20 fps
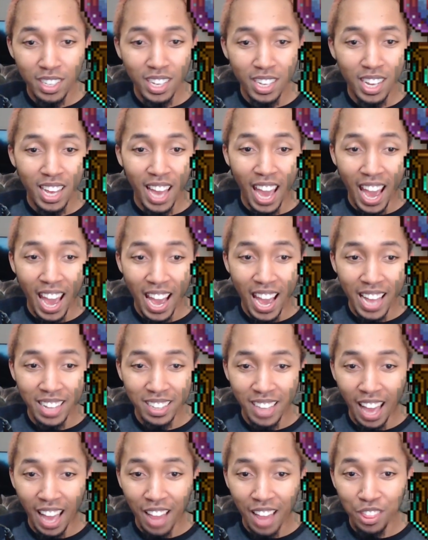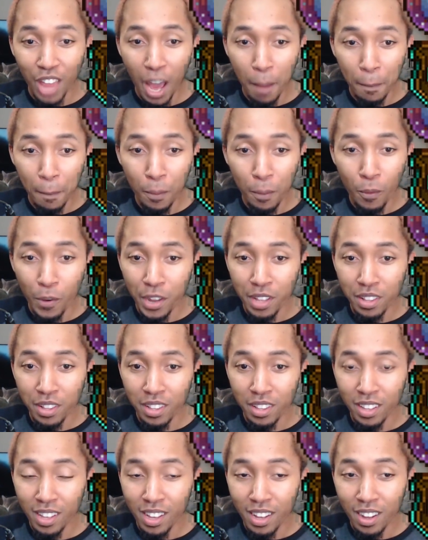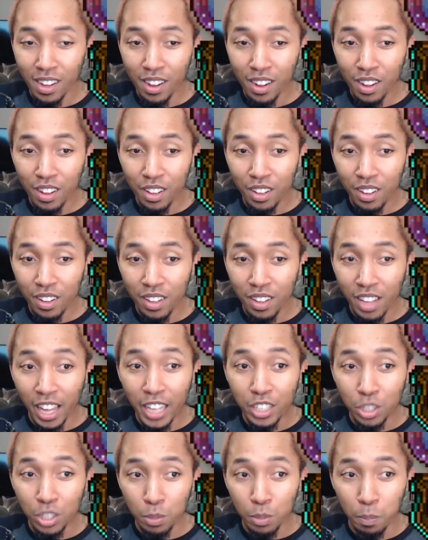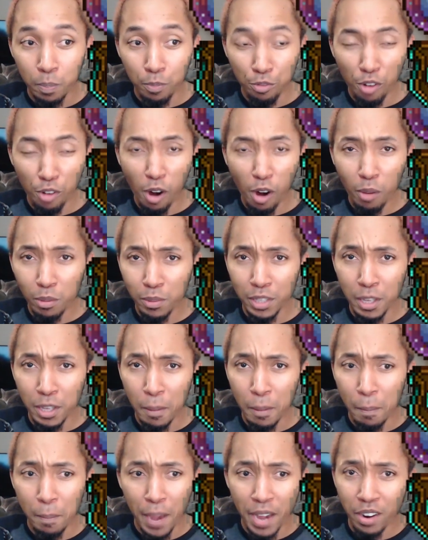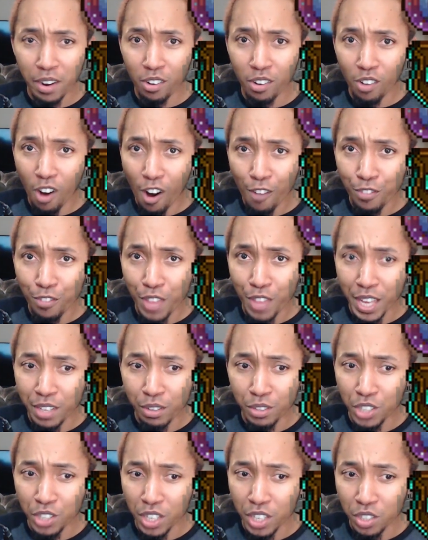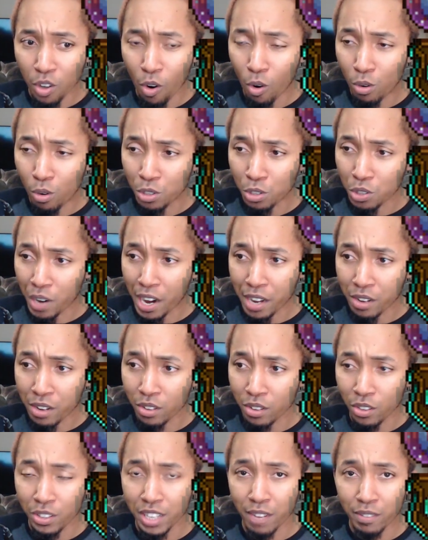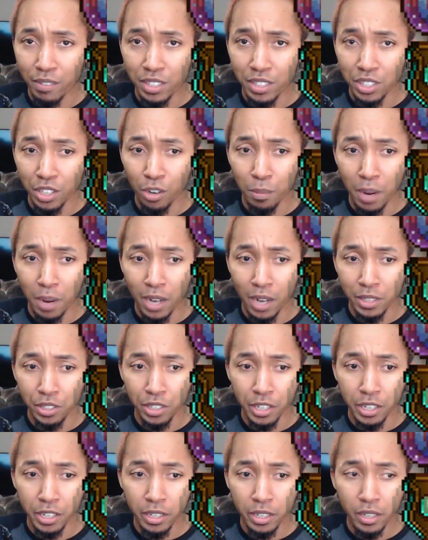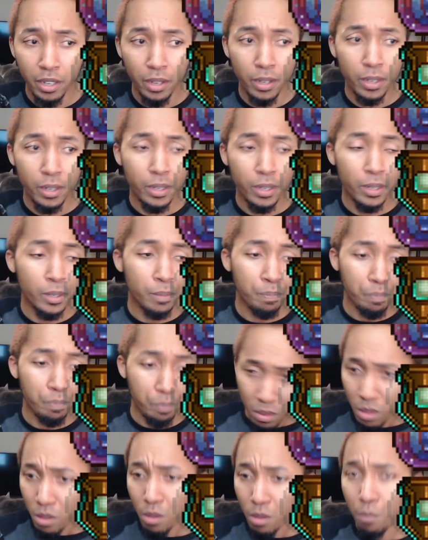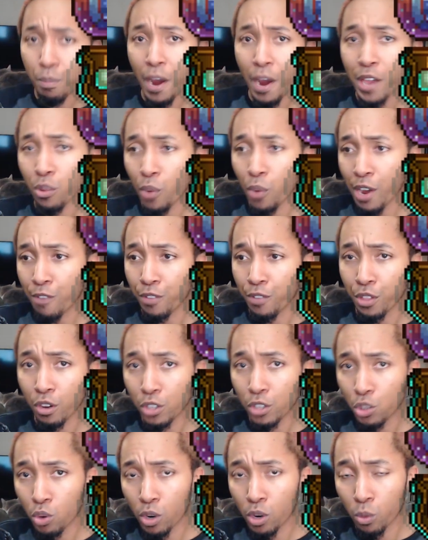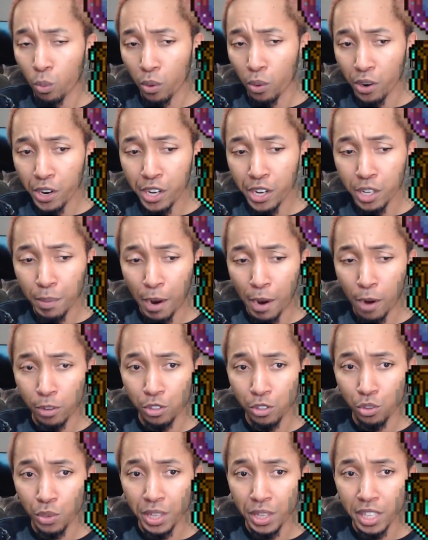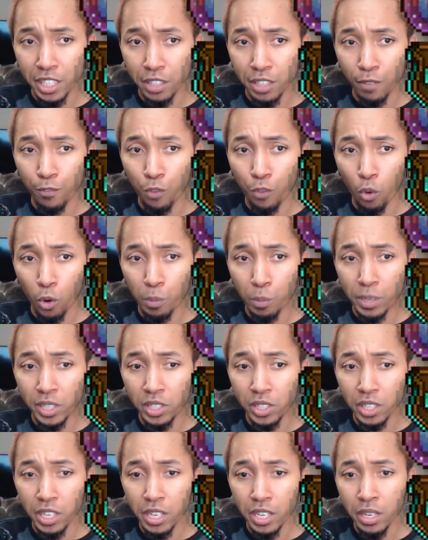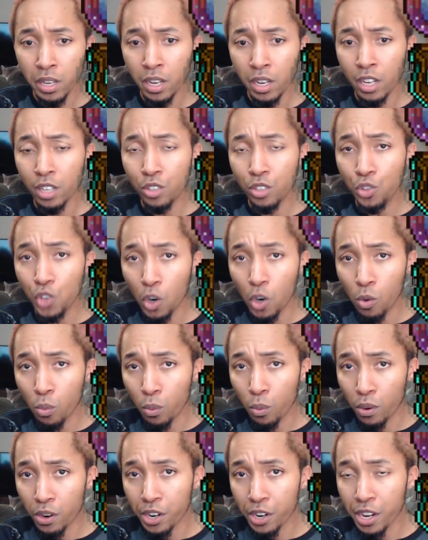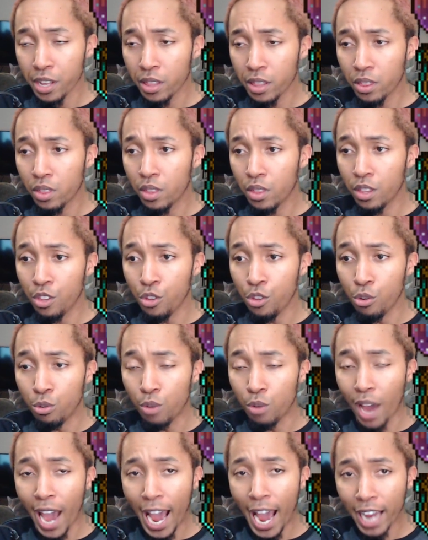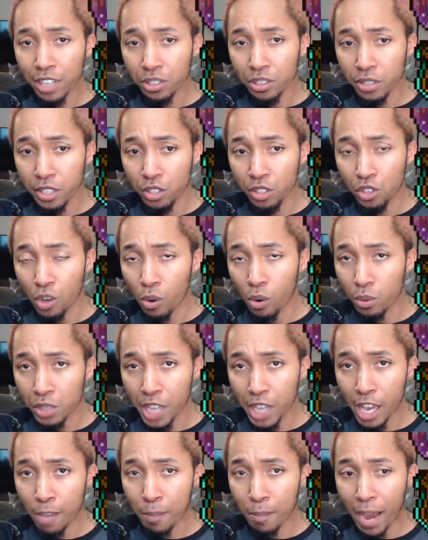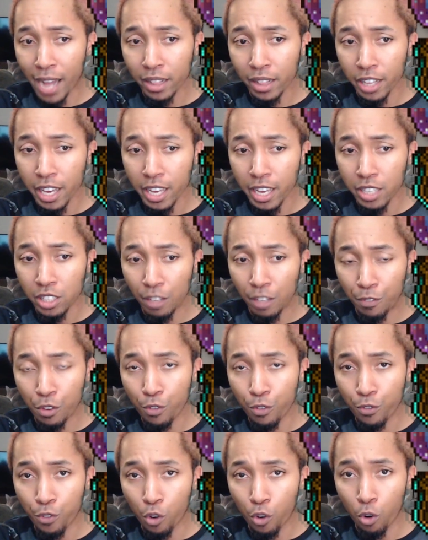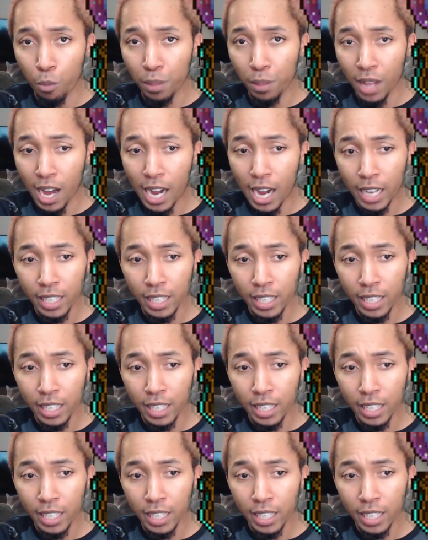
and at that point, it's probably better off that you just hold triangle on every single monster. By the way, for those who are worried about doing this in 4BC, don't worry, you actually don't take melees if you full block.